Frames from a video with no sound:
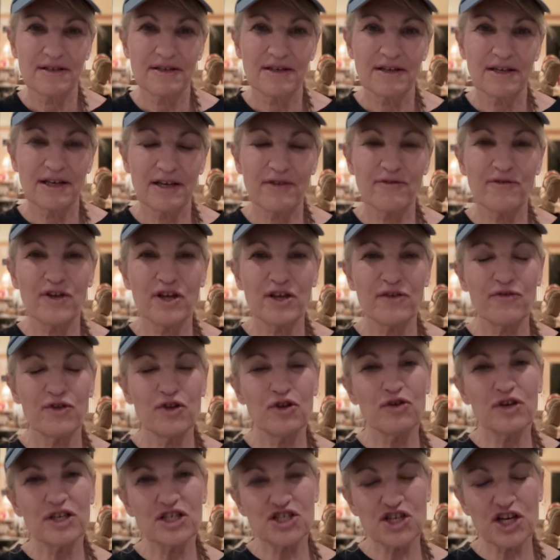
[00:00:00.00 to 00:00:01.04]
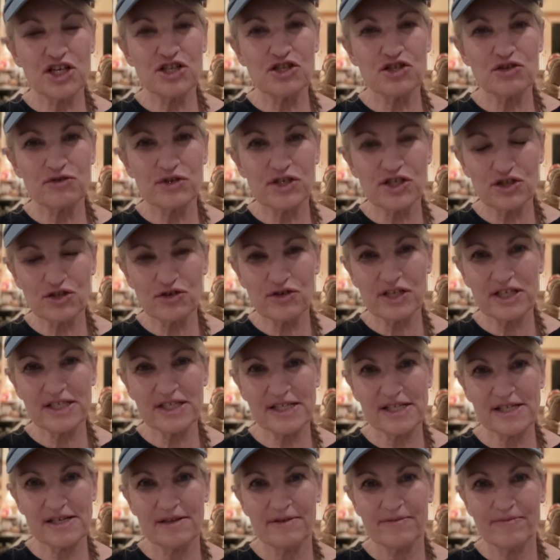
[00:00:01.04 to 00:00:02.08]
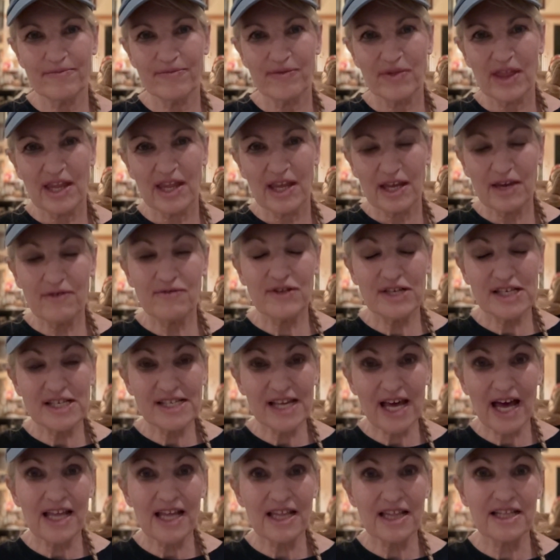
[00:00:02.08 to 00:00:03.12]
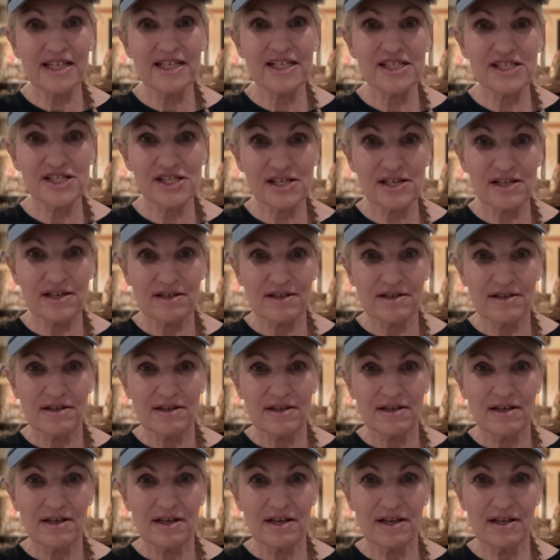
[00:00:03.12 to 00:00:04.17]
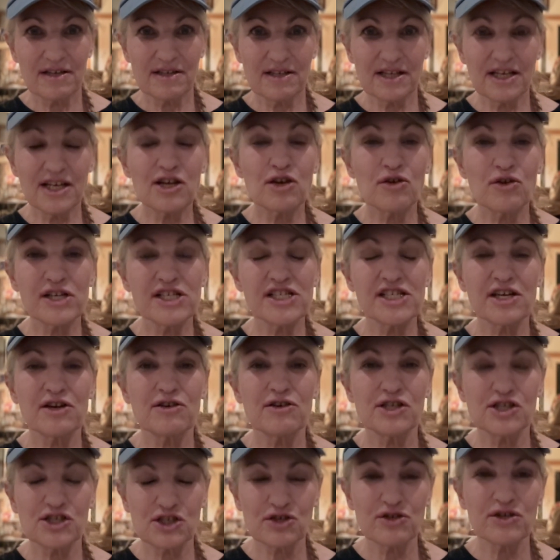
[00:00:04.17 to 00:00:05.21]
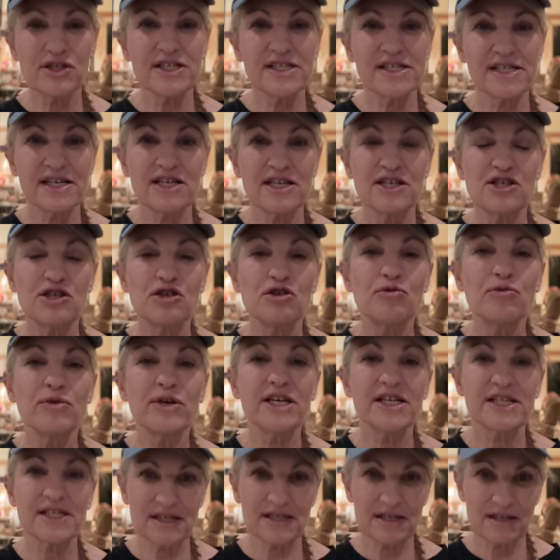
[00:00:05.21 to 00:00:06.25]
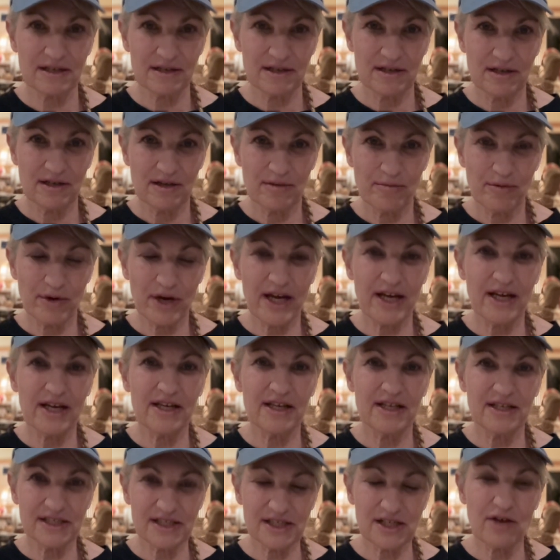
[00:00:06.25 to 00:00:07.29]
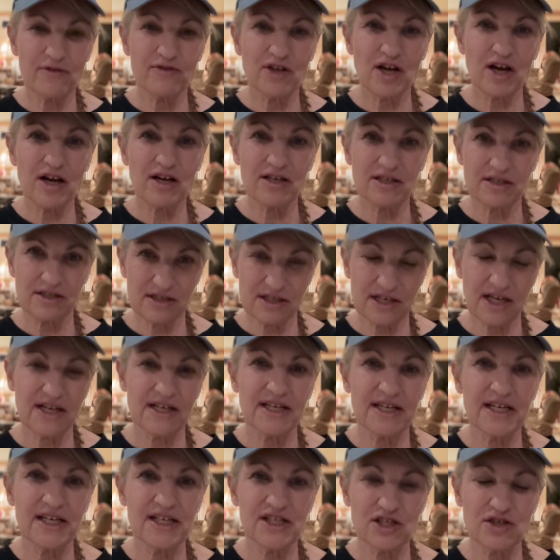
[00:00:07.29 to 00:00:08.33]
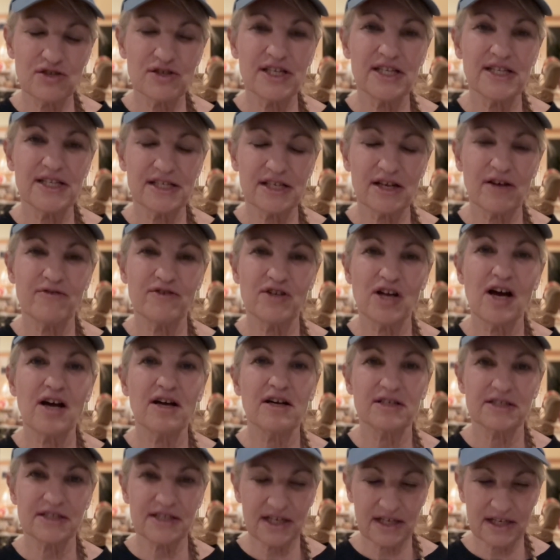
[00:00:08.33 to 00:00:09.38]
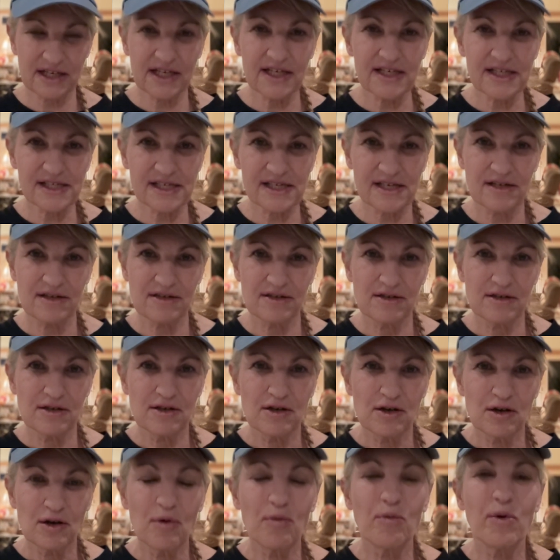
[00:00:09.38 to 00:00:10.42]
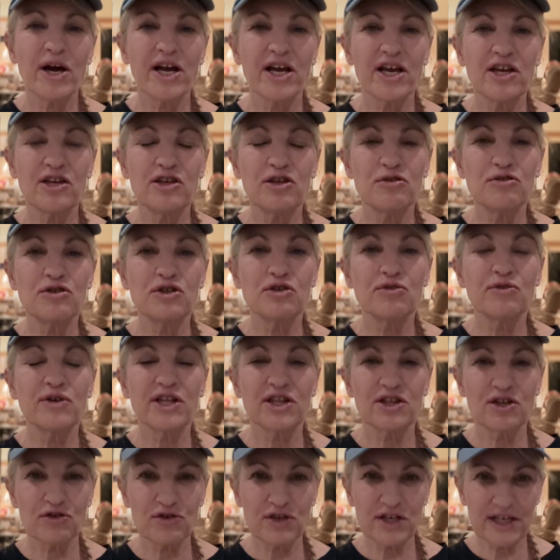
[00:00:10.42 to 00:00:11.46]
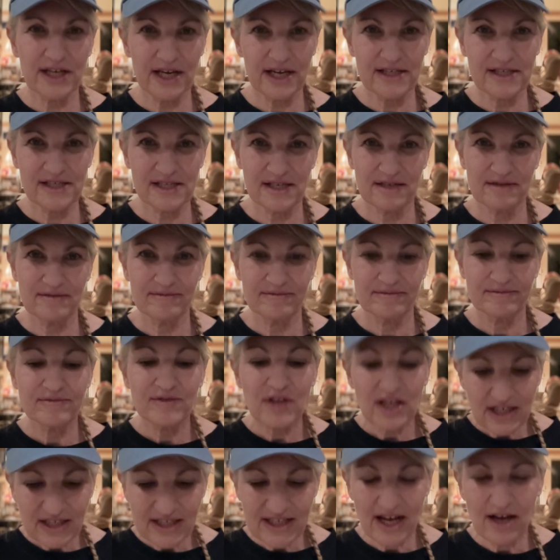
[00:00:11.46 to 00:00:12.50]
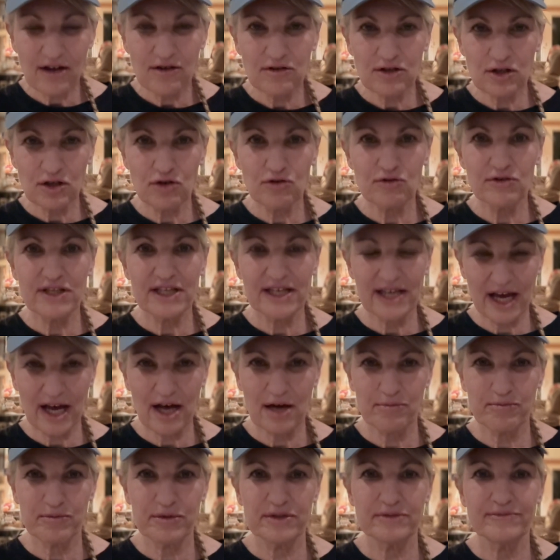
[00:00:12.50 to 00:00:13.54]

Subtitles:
If you can change your endurance, if these athletes increase their endurance in 2 weeks by self-talk techniques, using the self-talk techniques, what can you do in 30 days? Download the app.